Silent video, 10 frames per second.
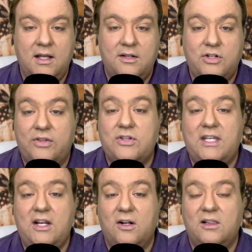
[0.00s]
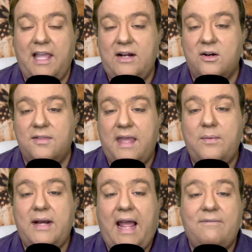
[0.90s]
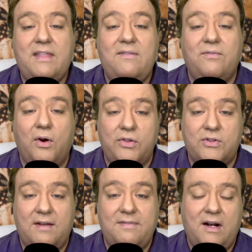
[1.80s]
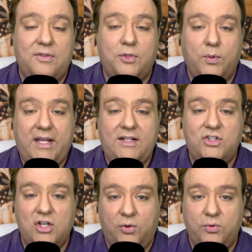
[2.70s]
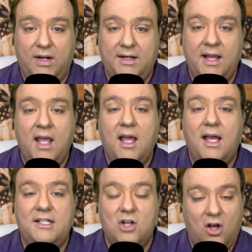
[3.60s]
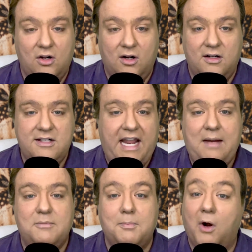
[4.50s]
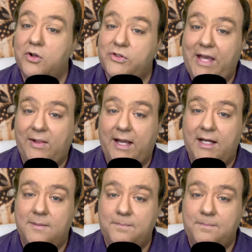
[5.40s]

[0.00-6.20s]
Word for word: Just a year later, they would have the first of their three children, a daughter named Marcella.